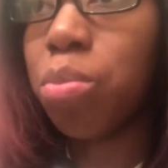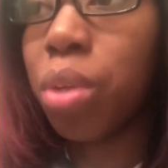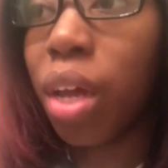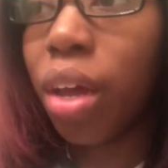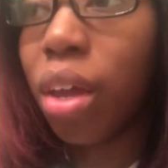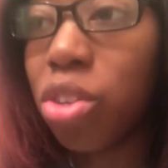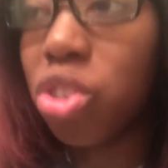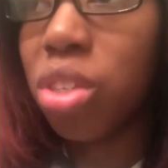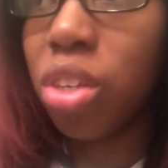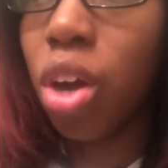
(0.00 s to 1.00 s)
but I
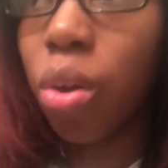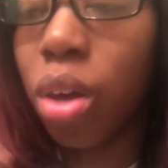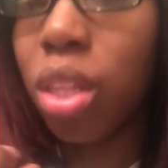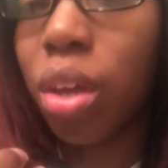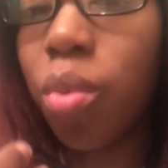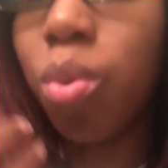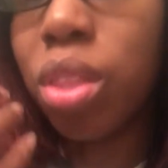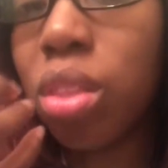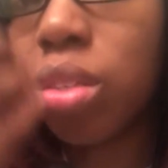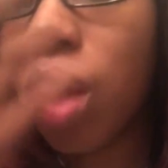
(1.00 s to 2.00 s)
actually go on there
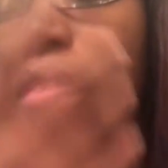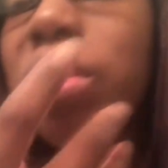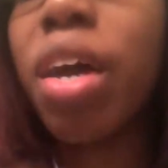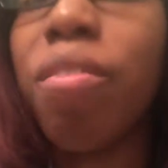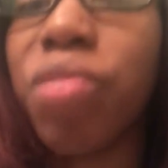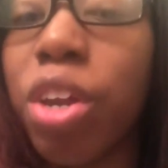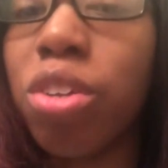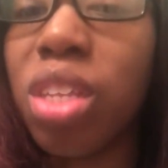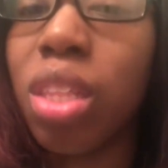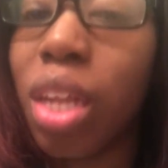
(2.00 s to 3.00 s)
with the soft side
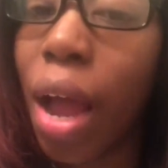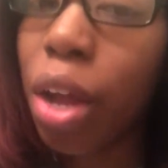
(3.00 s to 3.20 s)
first, and then I